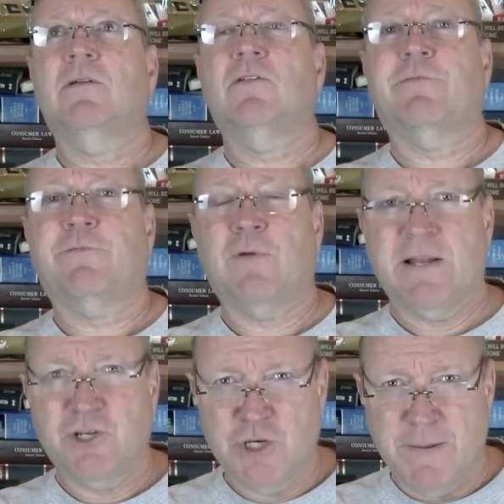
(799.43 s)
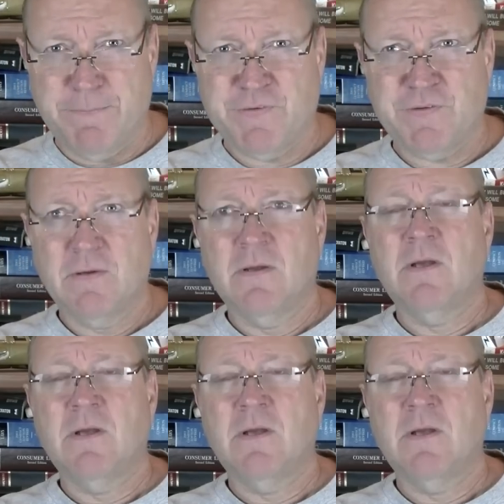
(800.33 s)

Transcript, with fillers: the friendships,